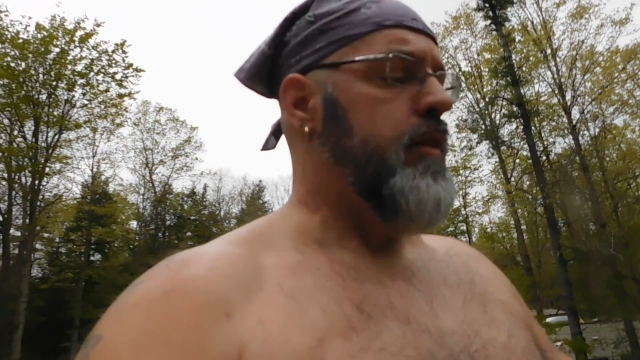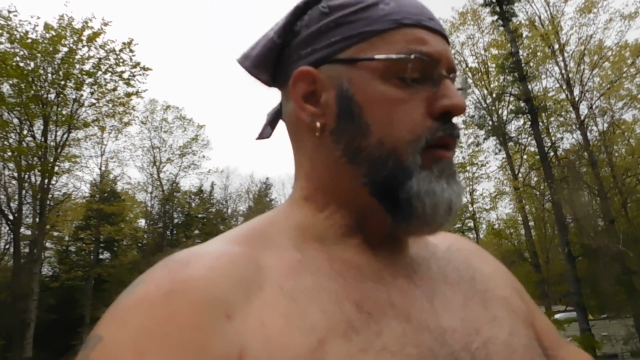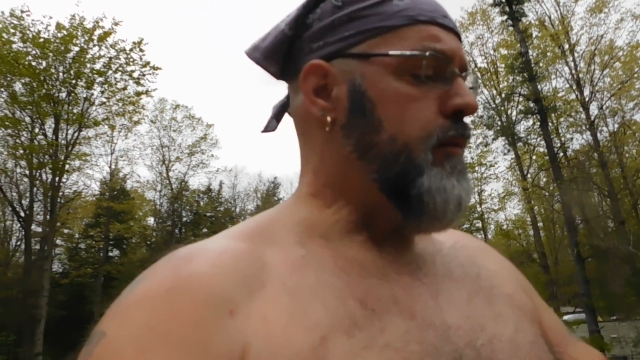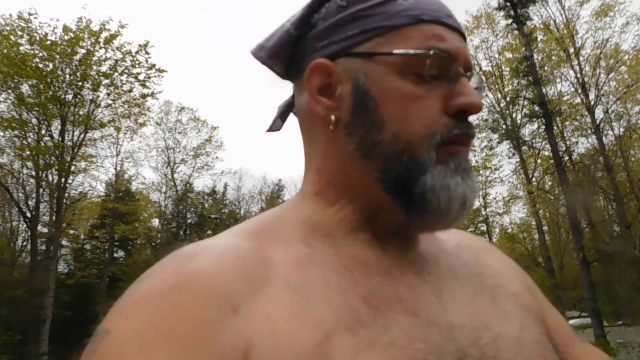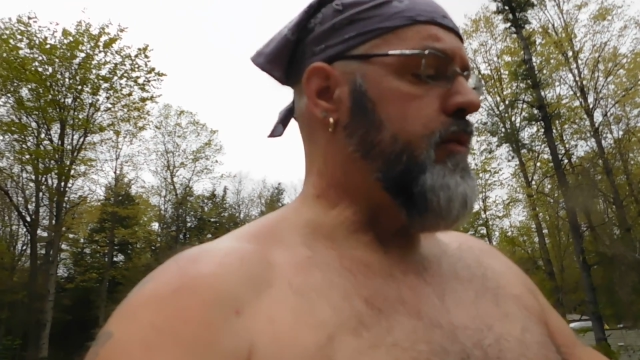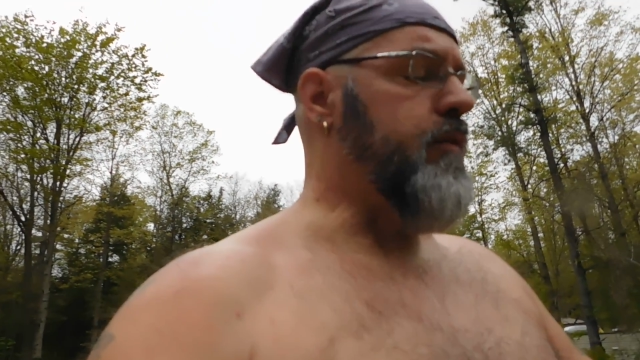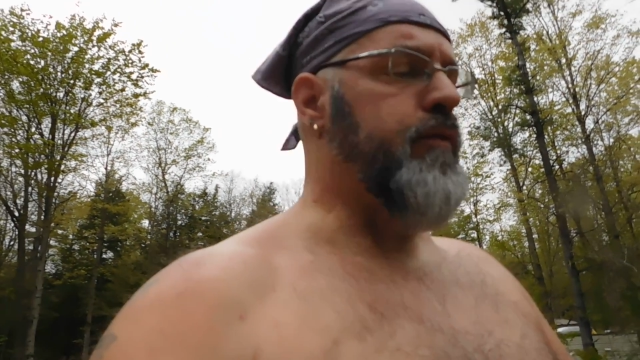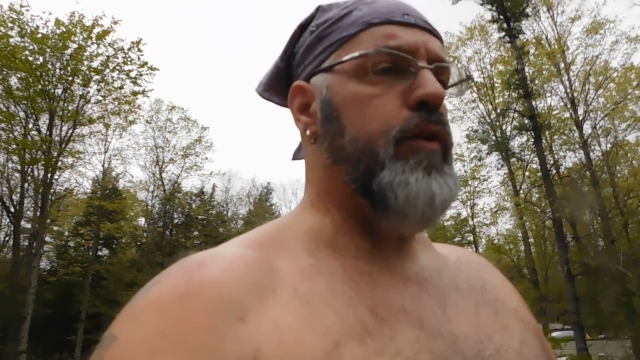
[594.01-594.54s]
the,
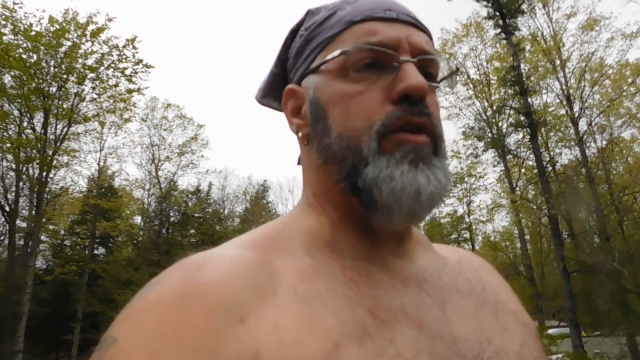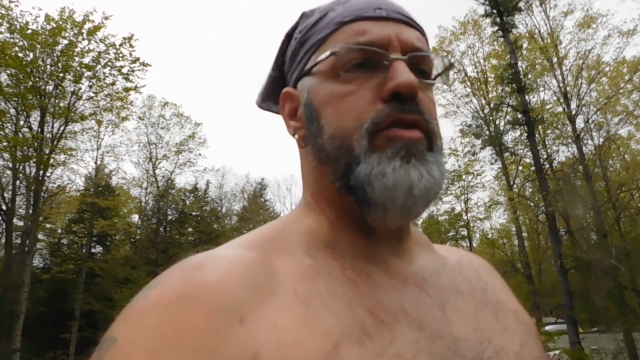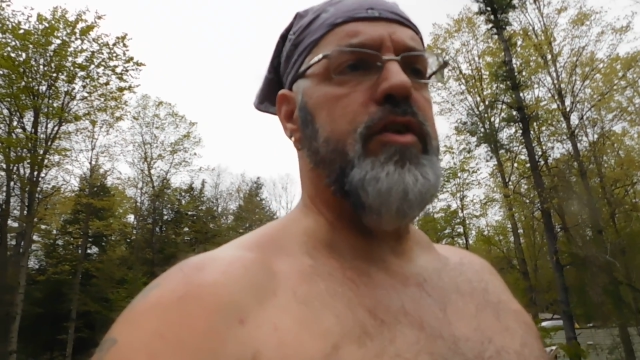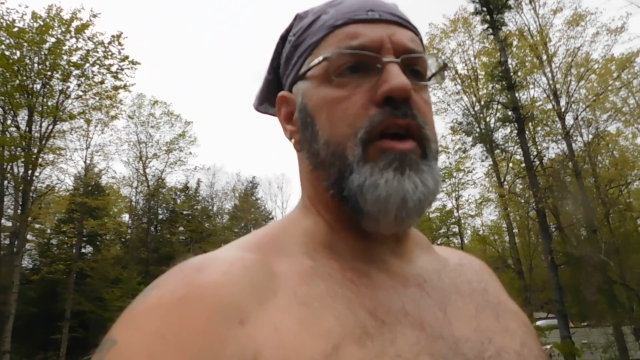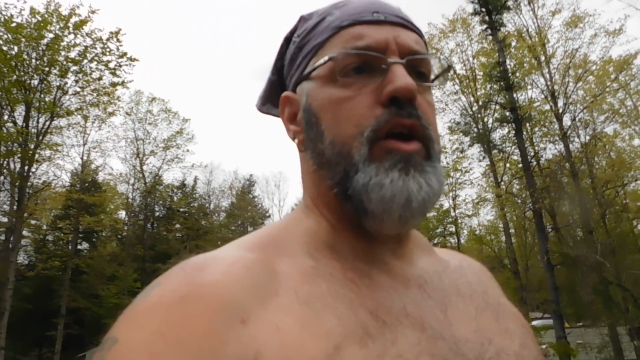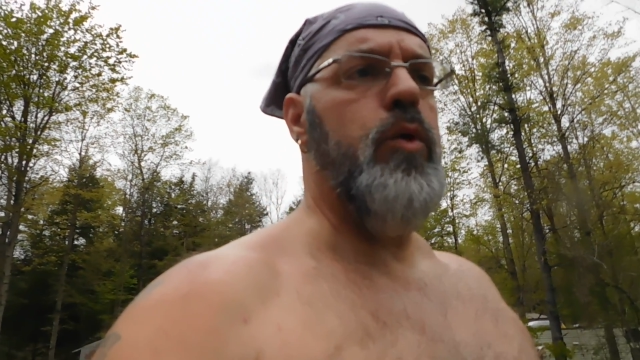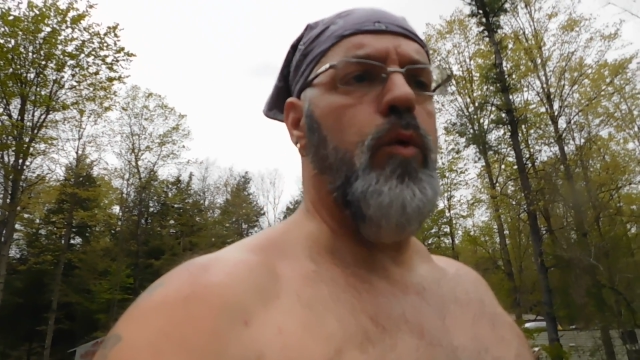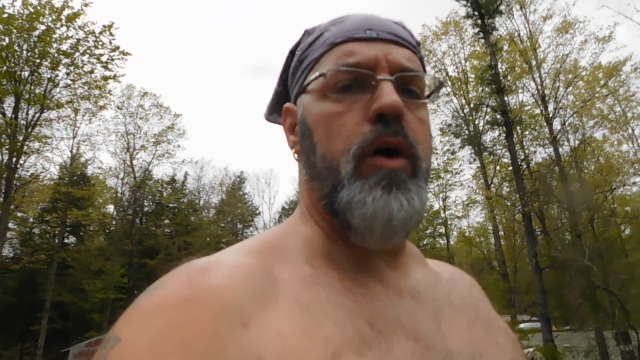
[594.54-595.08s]
the first
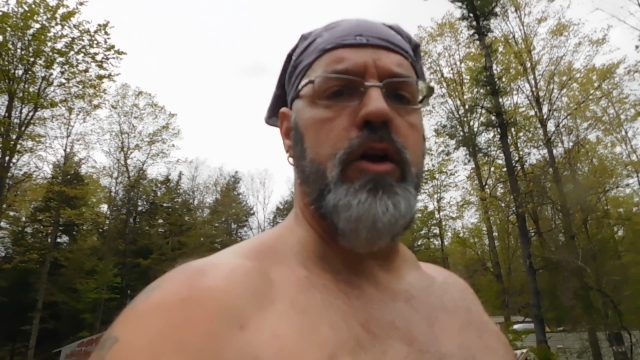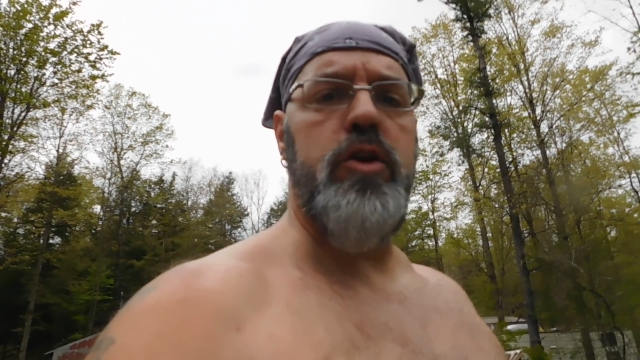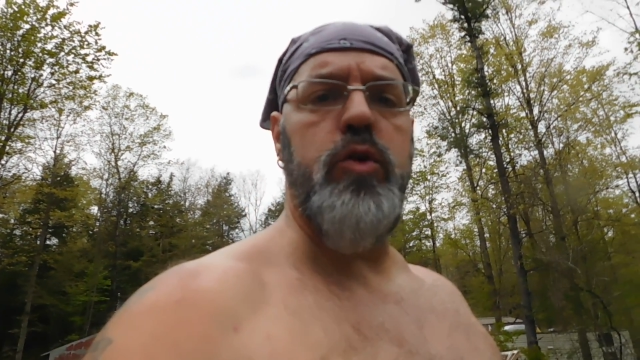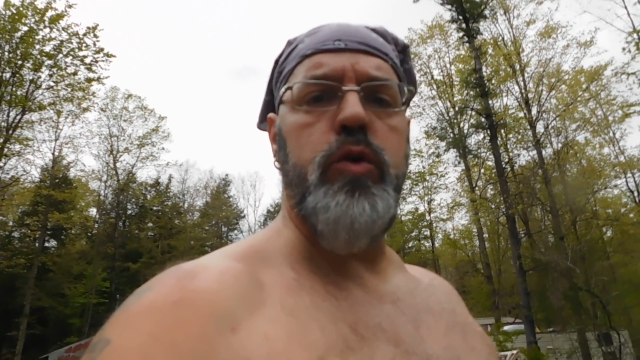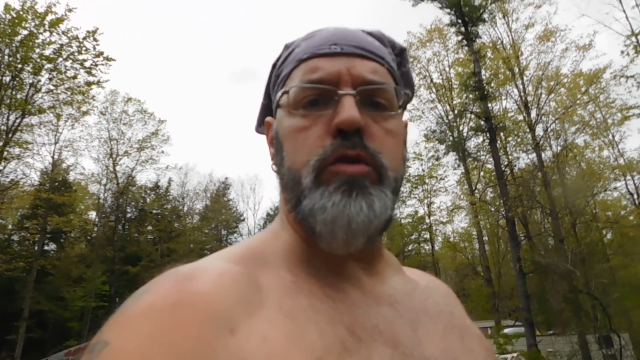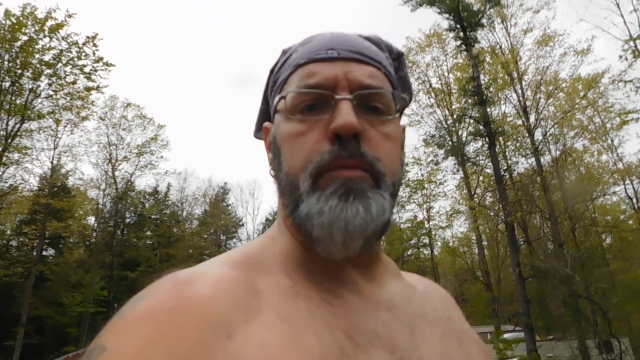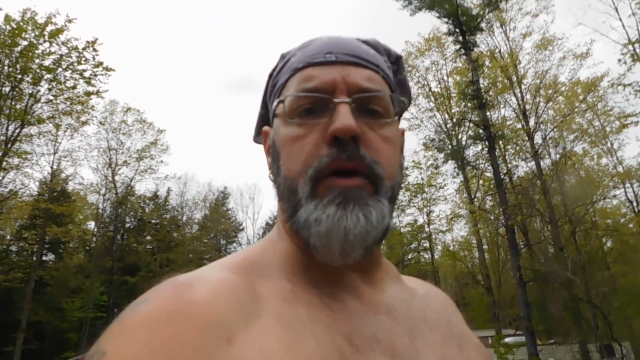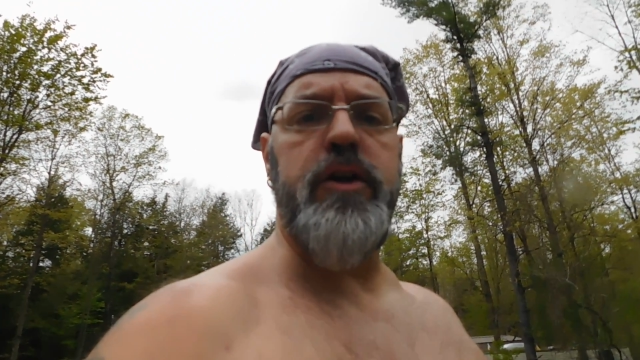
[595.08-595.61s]
thing you want
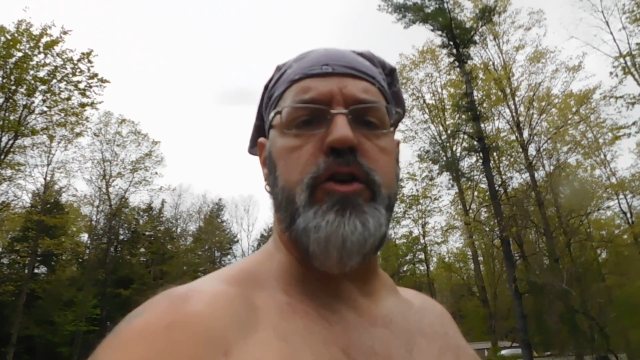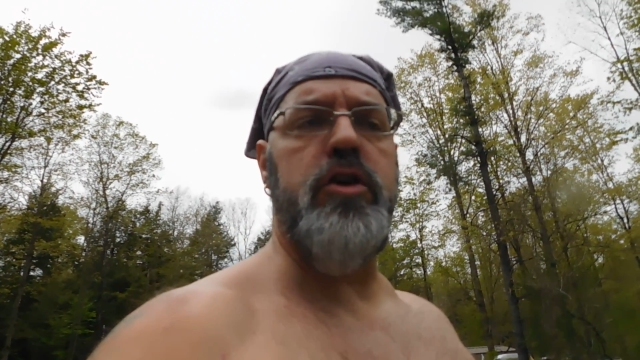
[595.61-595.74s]
to do is make